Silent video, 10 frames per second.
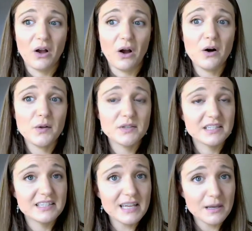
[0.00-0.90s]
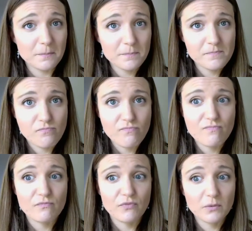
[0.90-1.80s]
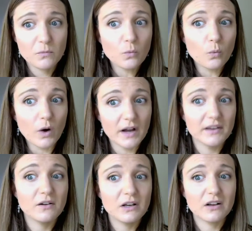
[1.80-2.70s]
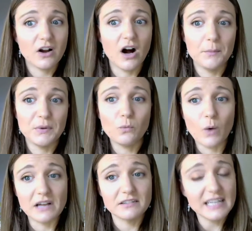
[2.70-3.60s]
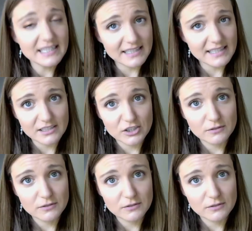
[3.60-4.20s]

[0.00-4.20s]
all stem from one common wild ancestor.